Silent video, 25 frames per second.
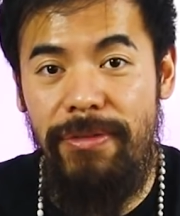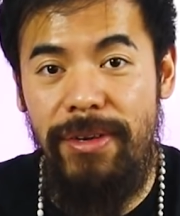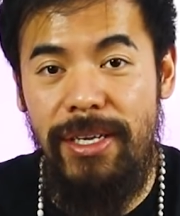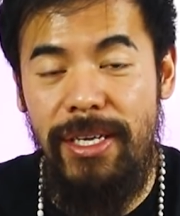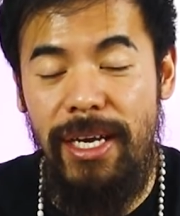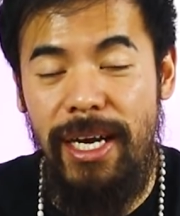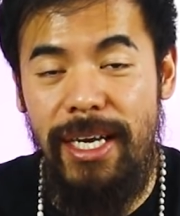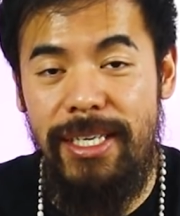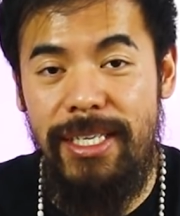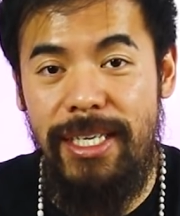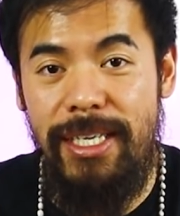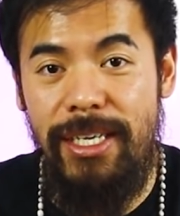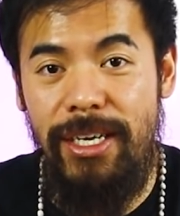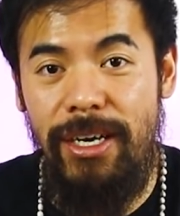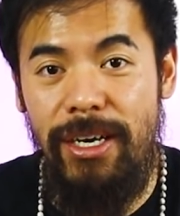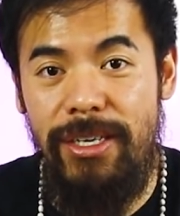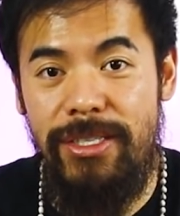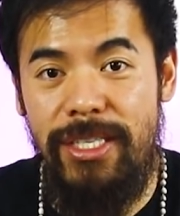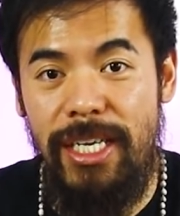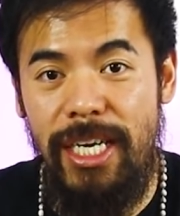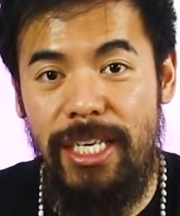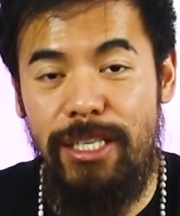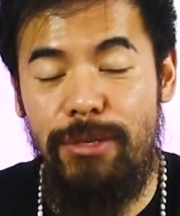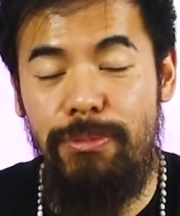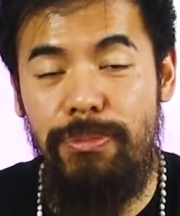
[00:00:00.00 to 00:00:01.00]
has any
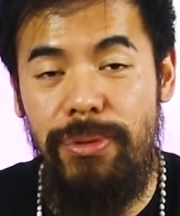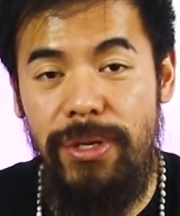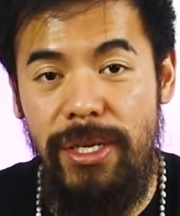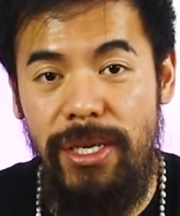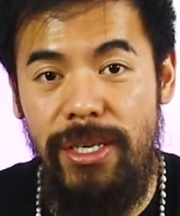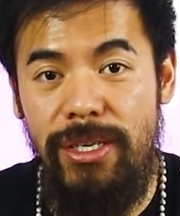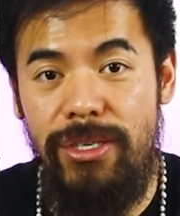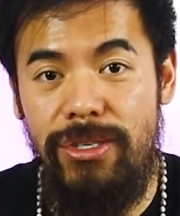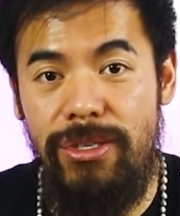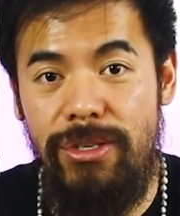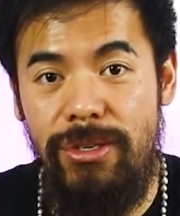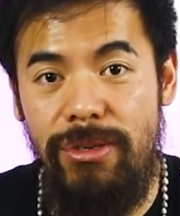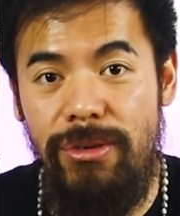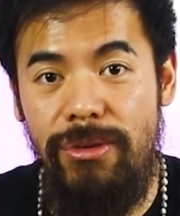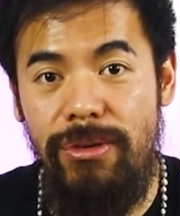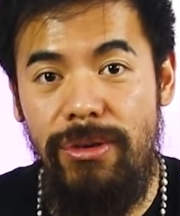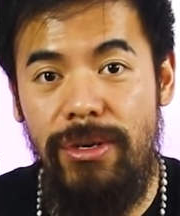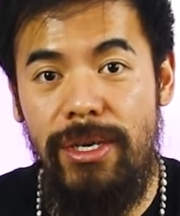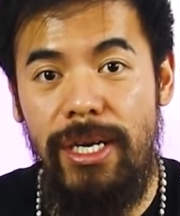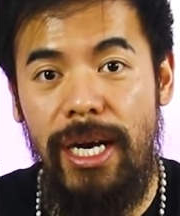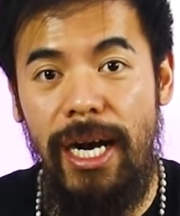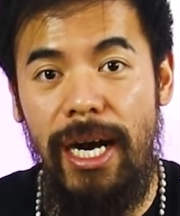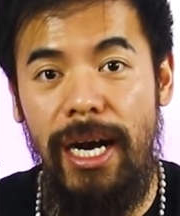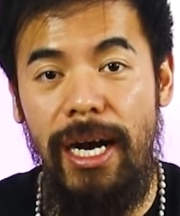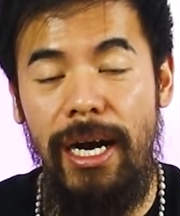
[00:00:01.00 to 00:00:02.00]
contacts, please do
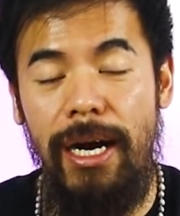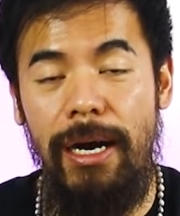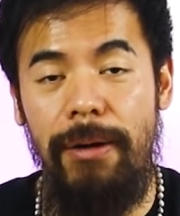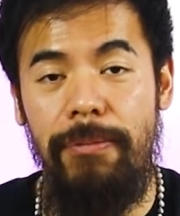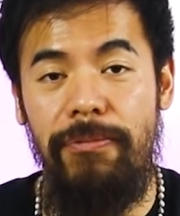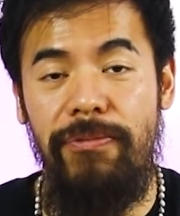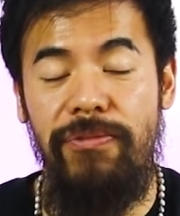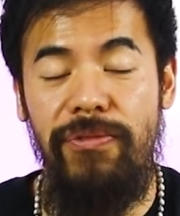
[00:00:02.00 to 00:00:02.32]
um,